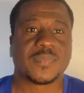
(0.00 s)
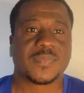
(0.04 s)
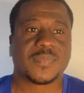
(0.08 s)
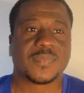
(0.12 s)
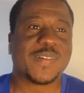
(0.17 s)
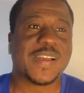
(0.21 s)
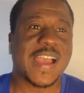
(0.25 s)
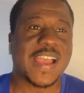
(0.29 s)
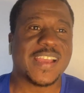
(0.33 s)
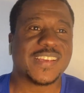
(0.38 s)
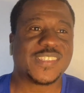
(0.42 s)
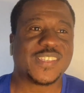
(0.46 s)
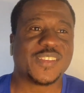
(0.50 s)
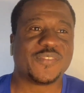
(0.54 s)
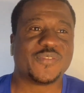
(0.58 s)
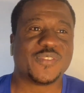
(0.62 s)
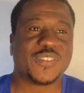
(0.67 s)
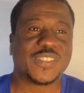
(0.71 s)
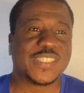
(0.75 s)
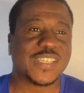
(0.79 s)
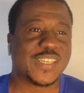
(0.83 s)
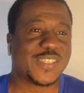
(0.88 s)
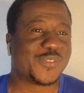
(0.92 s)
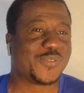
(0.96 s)
What's up,
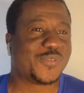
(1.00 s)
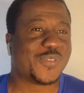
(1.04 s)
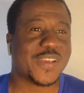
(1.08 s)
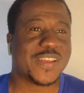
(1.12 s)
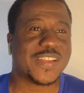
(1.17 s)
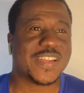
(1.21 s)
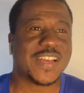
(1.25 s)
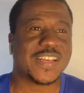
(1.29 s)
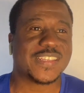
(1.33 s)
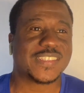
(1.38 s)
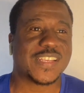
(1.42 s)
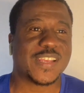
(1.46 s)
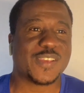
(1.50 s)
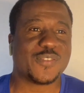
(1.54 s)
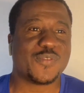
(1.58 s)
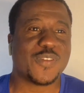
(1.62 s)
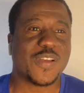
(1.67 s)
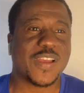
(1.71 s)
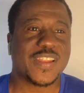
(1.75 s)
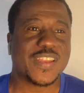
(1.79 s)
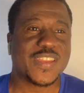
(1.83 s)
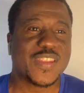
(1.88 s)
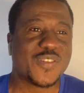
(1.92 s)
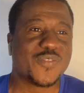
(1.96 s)
guys? If you just joined
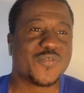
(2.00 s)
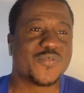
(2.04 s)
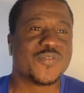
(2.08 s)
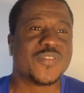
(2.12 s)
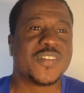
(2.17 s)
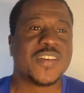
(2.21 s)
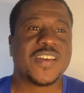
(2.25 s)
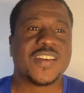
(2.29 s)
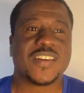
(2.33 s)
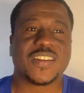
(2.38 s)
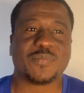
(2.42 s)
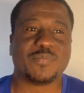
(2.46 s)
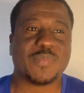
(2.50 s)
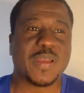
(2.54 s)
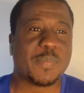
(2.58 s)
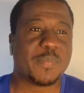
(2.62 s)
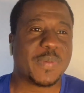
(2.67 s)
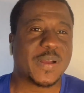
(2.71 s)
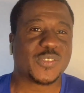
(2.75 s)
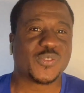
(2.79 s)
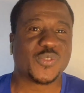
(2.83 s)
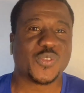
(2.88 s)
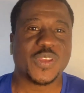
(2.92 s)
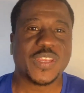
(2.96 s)
us and you are new,
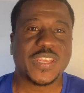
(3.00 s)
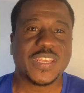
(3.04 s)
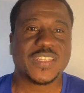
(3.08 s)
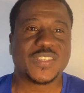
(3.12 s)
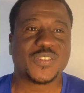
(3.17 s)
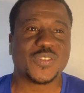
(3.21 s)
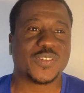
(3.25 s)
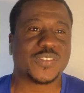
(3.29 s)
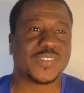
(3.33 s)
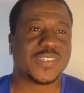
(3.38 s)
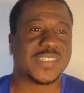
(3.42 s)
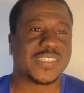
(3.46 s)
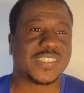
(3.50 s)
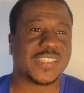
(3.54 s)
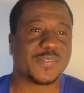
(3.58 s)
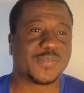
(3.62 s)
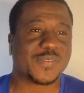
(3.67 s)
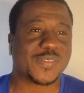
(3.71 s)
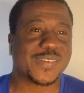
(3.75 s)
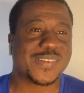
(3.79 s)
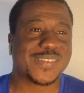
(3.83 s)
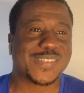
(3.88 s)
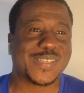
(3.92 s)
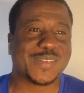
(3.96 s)
remember to hit
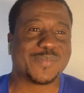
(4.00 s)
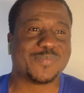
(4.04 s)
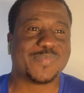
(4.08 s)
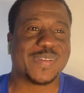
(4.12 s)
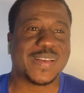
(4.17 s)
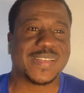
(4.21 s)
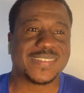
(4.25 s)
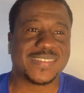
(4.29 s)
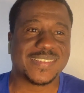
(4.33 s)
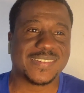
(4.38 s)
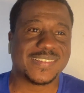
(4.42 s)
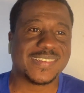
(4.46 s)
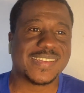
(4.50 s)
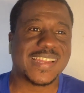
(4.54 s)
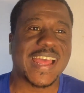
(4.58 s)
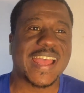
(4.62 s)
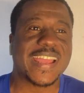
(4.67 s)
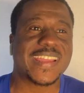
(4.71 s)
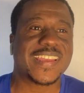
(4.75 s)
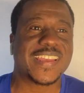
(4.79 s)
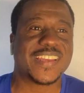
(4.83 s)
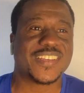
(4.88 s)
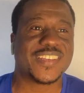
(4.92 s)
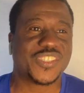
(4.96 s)
on the subscription
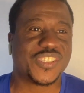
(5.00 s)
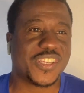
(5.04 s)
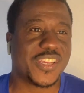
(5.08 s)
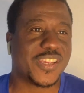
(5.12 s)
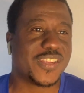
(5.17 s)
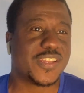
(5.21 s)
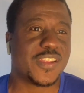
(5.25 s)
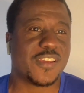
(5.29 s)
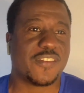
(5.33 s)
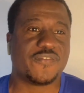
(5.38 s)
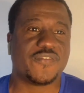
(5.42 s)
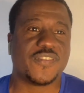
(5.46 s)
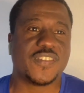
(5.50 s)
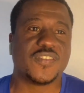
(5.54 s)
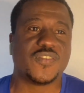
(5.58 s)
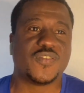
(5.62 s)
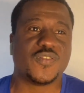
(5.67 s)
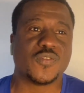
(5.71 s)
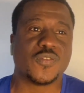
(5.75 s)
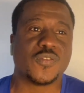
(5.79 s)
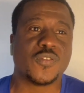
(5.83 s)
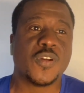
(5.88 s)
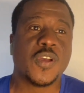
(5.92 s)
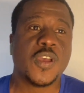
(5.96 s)
button, like and share
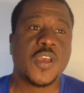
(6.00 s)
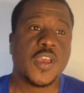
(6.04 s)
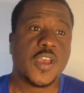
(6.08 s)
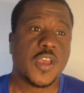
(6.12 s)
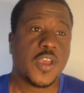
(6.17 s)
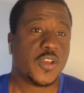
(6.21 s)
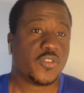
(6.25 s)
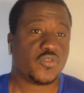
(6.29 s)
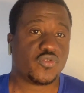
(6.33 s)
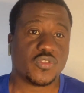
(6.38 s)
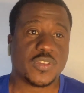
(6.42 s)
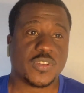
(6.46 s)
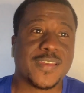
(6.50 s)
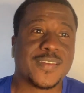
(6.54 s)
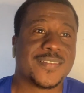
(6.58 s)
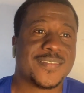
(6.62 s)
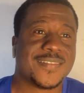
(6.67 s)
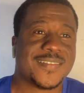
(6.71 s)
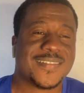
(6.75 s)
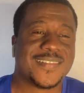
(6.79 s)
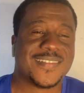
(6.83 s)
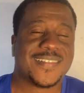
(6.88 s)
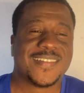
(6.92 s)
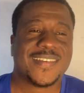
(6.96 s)
the video.
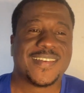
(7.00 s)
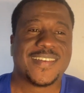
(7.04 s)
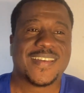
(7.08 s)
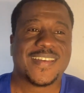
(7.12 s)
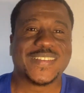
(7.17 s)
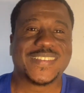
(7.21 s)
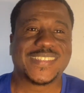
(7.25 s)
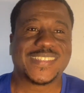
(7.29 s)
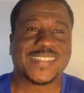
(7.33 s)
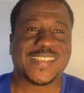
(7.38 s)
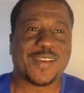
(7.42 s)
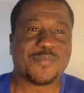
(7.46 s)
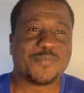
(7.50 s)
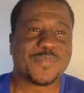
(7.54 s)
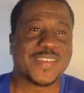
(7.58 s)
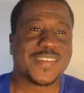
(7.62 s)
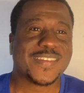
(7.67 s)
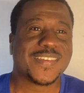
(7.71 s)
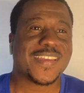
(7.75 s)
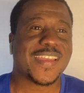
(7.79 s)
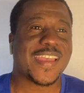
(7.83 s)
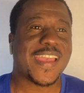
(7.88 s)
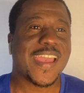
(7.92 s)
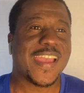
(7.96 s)
Today, I'm with
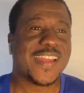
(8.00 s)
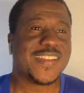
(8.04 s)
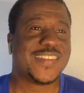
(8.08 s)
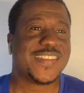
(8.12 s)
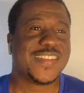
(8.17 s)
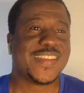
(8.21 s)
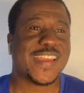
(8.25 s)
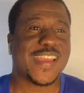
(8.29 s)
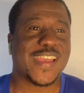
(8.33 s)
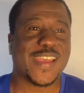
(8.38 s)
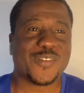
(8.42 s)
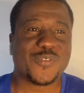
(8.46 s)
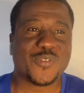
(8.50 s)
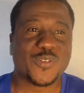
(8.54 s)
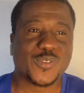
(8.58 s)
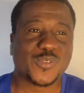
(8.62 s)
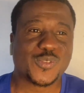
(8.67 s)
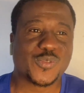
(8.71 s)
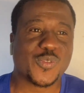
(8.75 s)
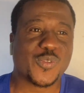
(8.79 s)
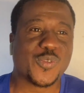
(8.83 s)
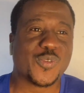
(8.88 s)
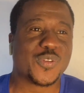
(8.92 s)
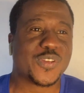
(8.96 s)
Sami,
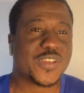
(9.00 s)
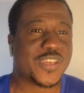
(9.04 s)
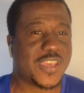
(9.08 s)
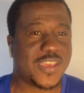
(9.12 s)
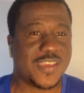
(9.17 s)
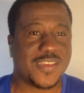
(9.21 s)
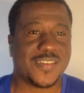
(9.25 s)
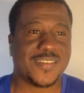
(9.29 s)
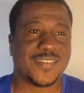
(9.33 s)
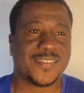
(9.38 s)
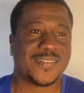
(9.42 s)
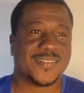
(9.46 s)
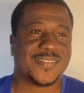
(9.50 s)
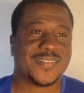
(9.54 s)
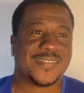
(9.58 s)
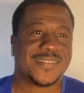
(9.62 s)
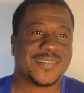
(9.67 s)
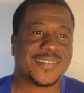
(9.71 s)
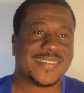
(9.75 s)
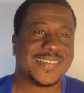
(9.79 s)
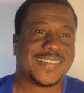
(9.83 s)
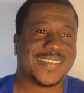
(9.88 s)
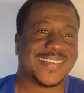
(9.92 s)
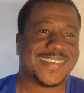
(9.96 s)
Eddie, and also
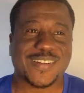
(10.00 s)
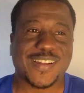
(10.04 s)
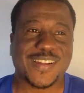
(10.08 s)
Kay.